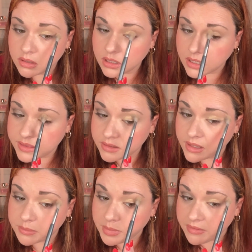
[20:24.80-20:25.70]
And I think
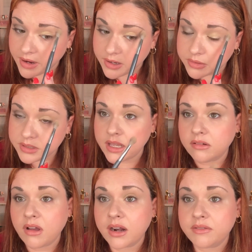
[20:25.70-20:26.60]
like Byredo said,
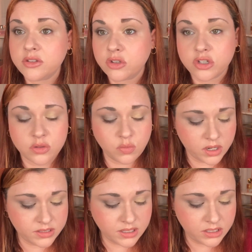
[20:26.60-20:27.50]
a lot of these are just
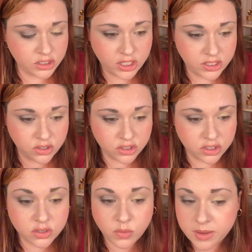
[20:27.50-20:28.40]
one and done shades. You can
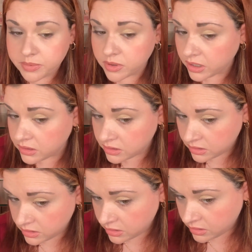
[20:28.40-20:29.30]
just swipe it on
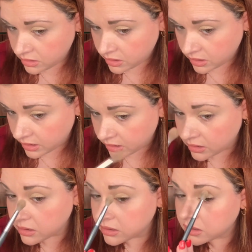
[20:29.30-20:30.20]

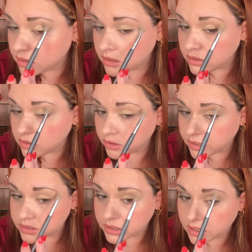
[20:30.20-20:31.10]
and you're
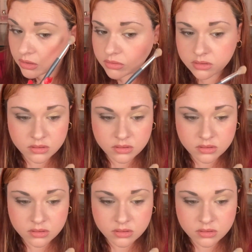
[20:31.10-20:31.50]
good to go.